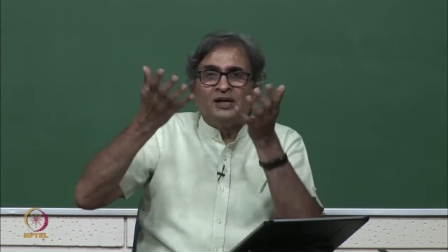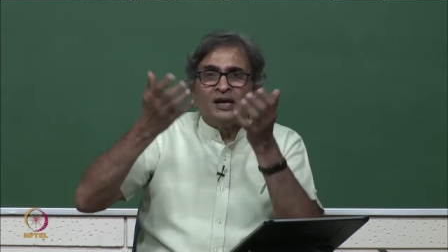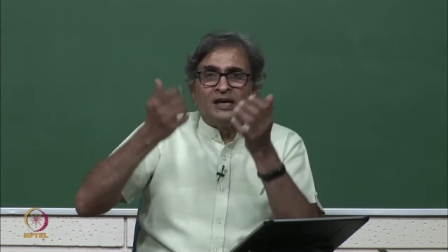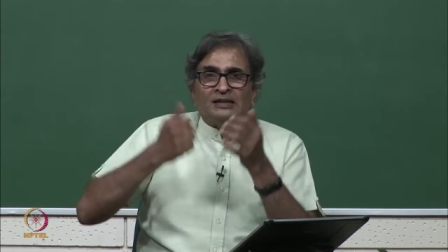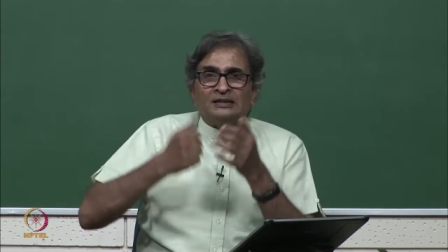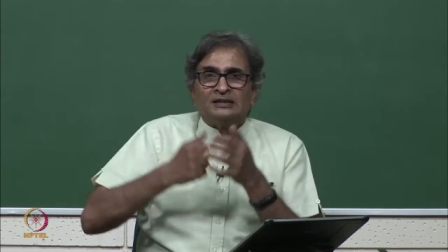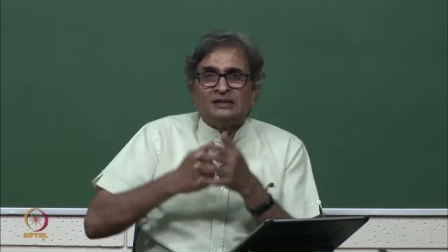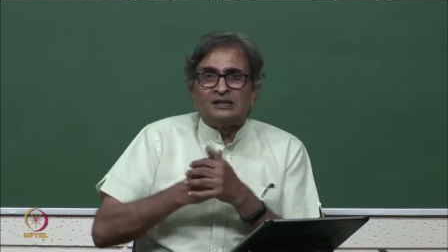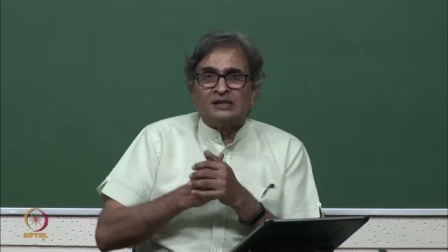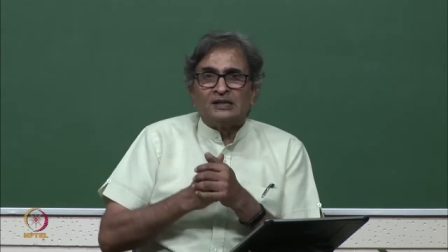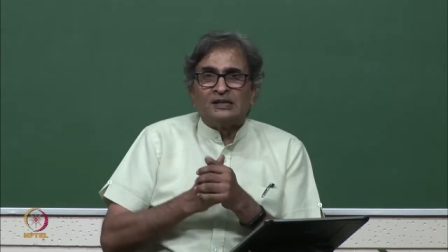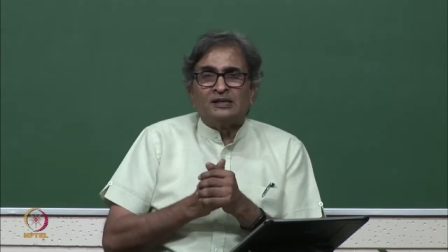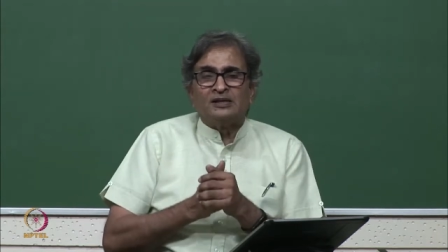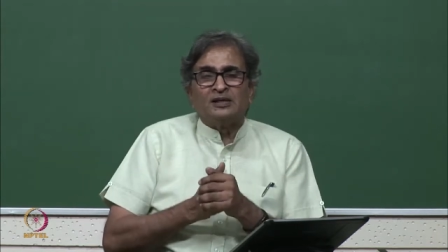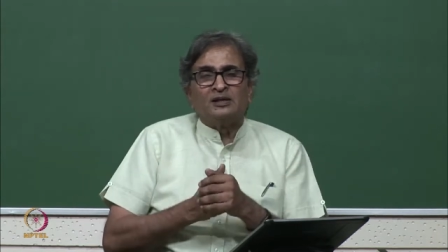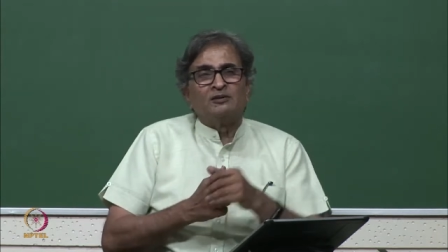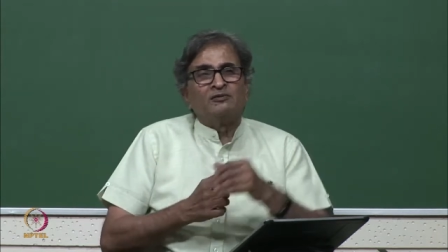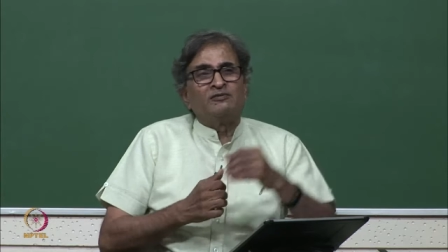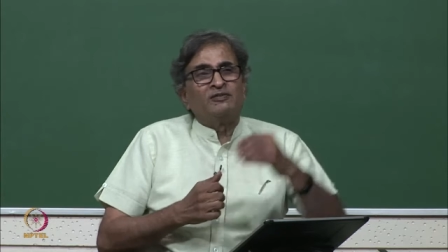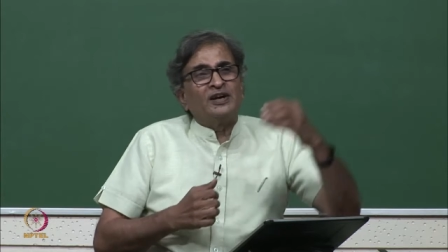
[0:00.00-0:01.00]
has
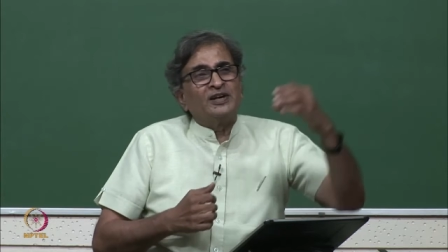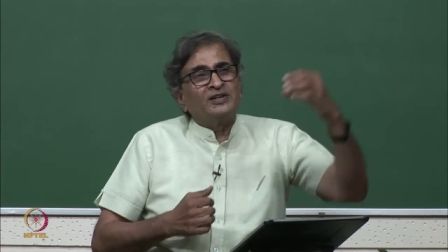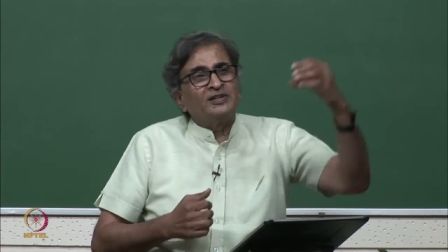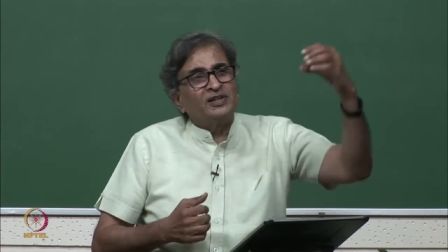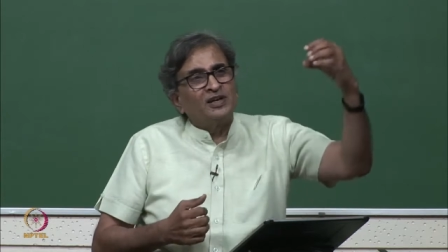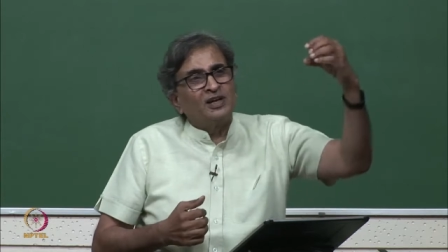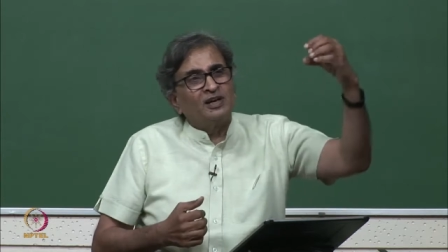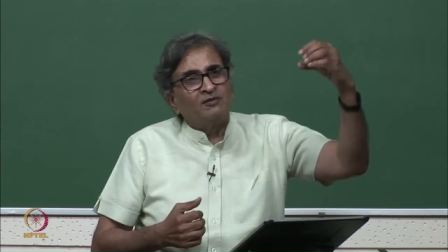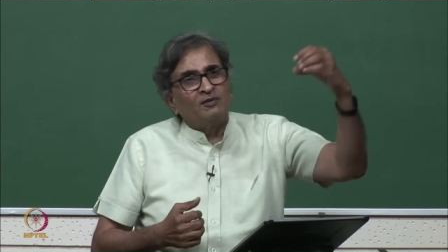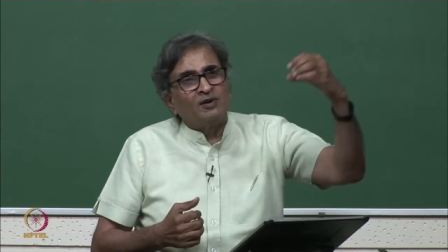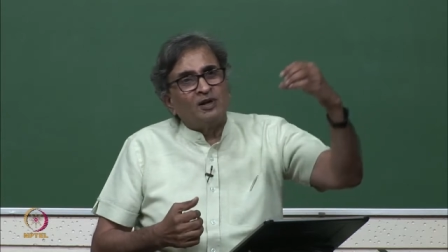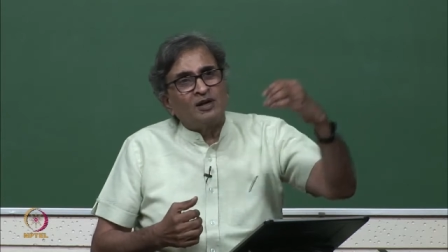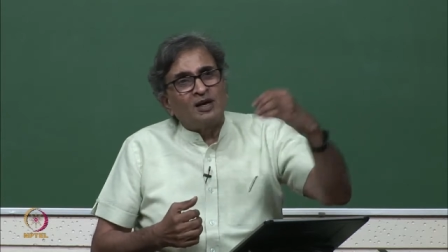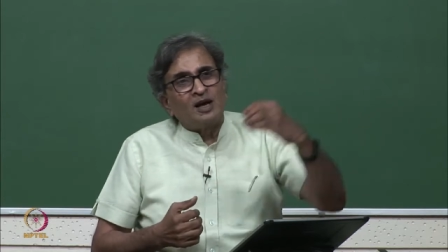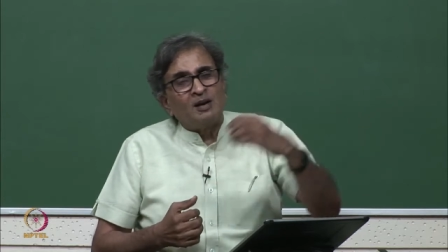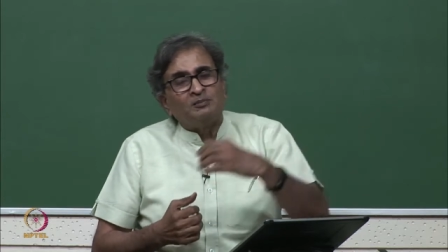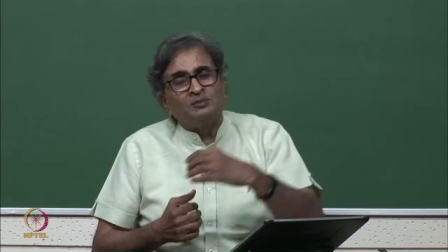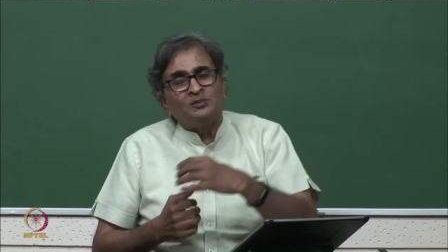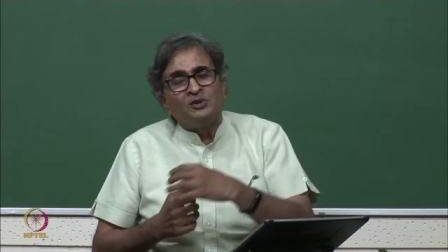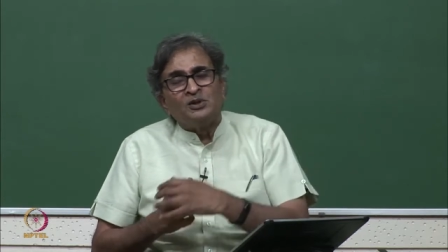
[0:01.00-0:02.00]
generated fresh air will
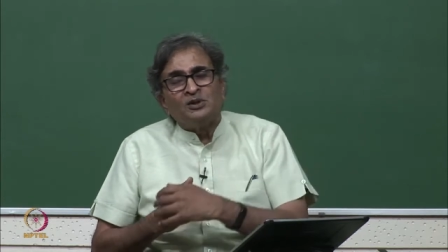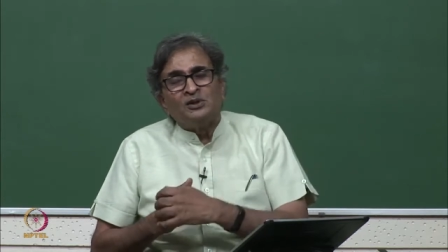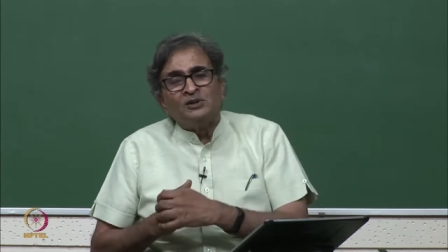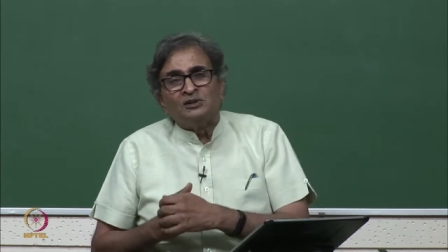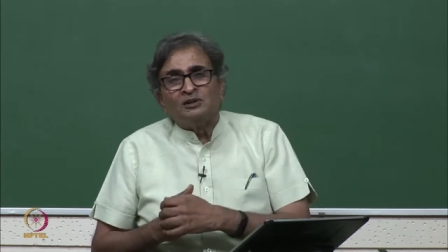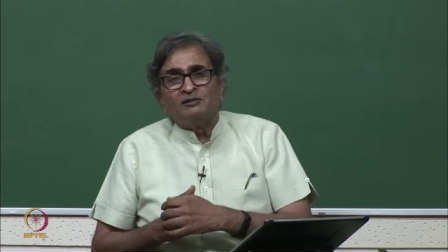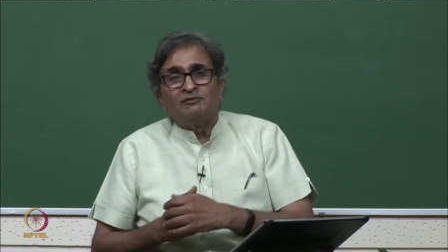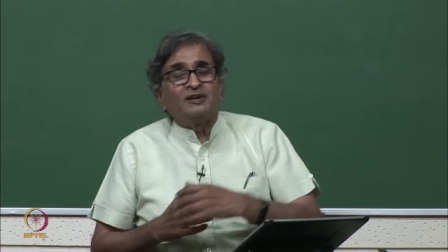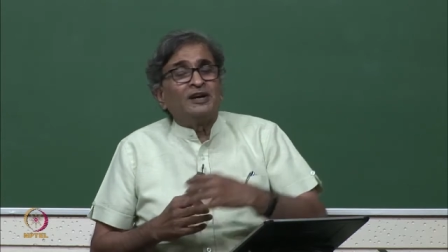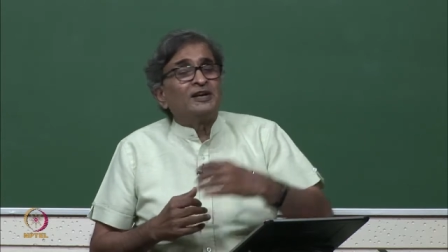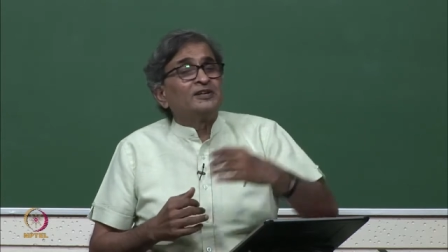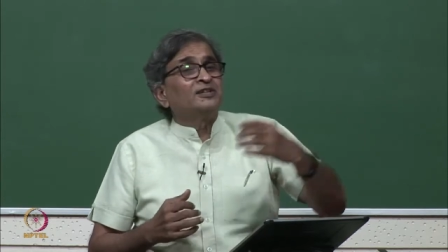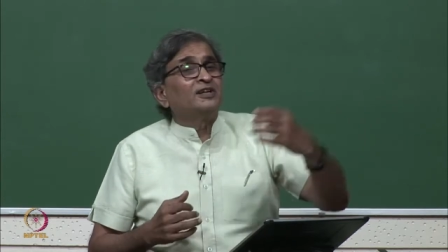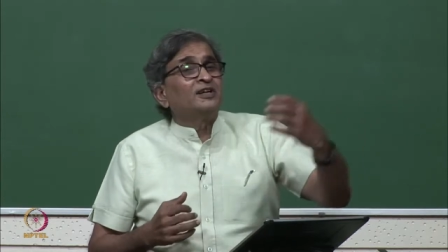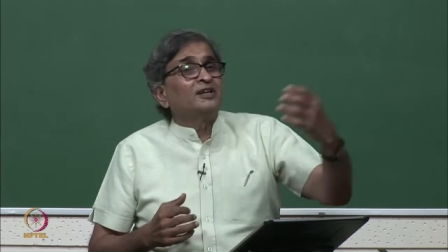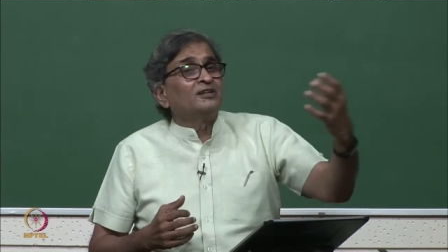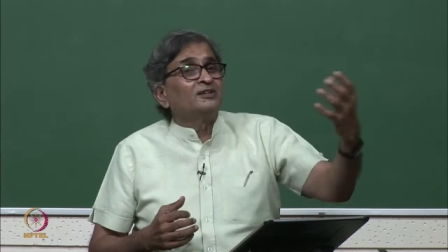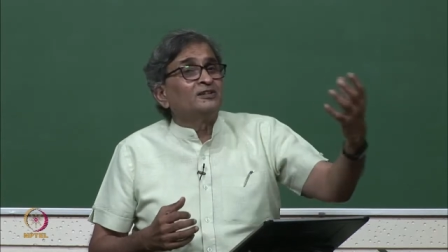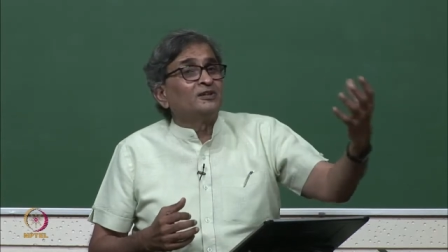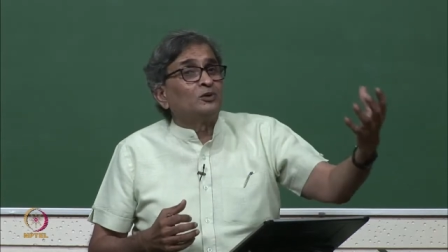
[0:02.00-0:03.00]
come the fresh
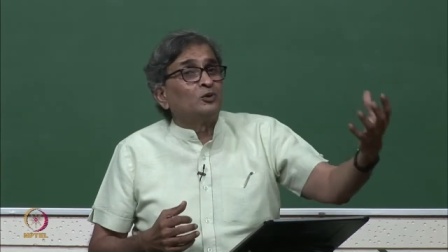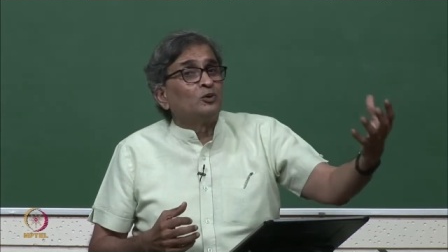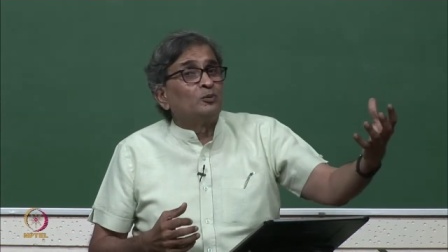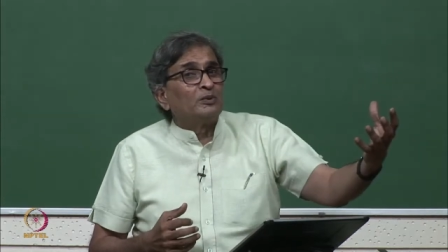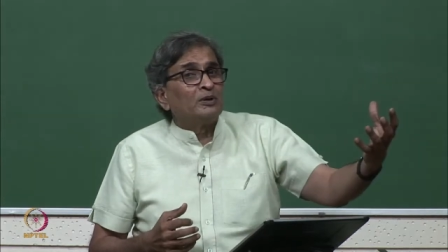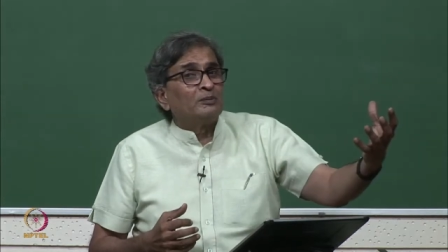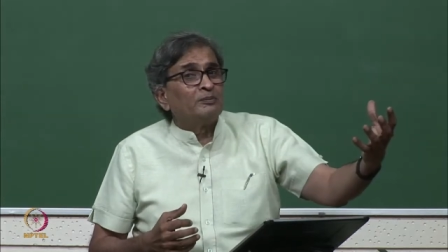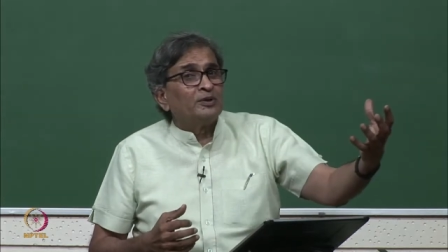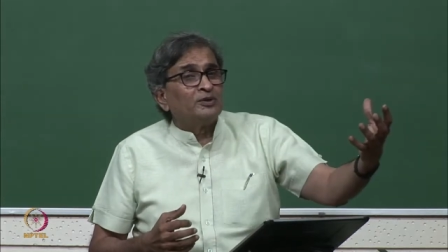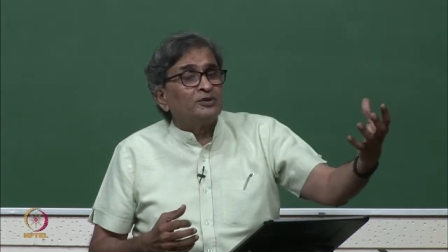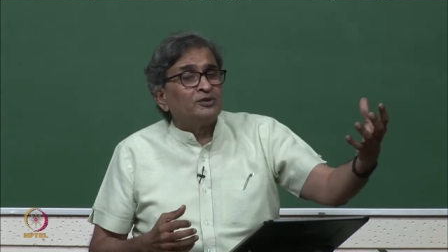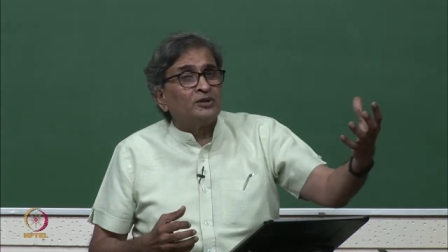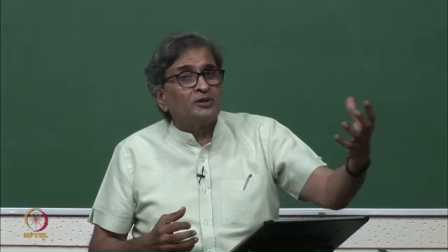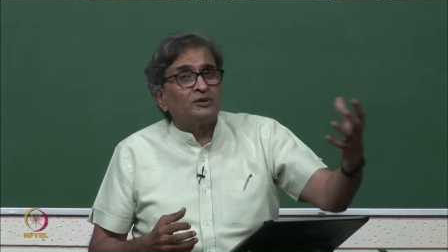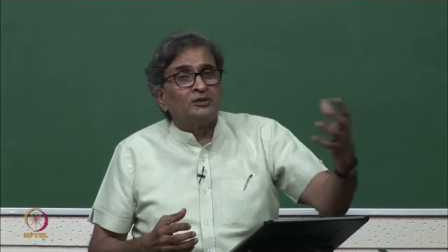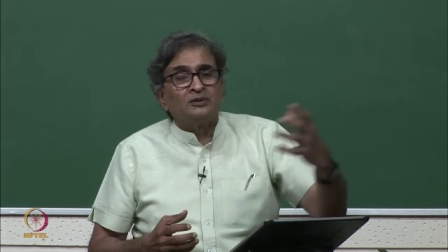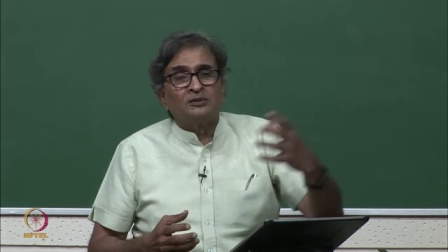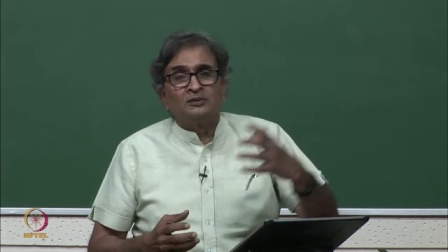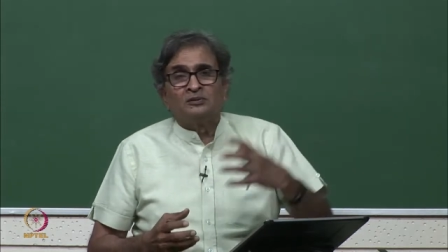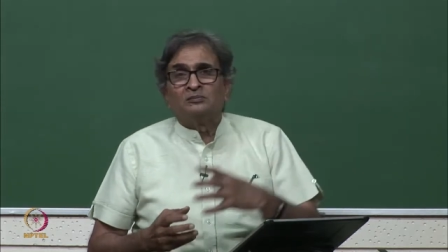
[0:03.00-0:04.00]
air is at room temperature